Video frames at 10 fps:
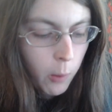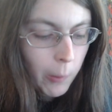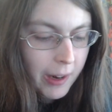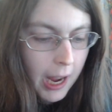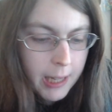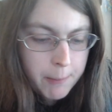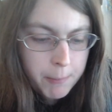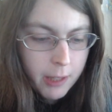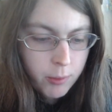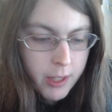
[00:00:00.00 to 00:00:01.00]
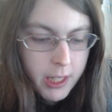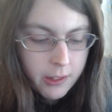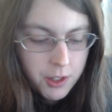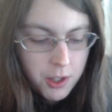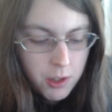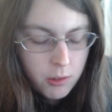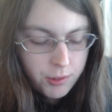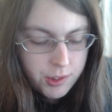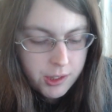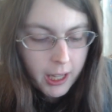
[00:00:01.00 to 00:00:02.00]
where I'm like reading the
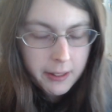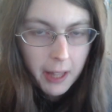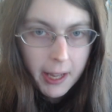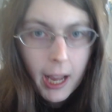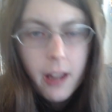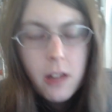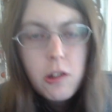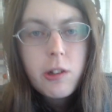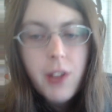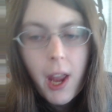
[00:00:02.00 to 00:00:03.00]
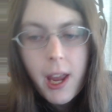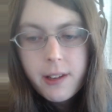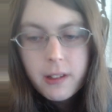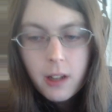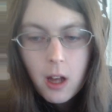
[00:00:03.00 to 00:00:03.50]
news and like I understand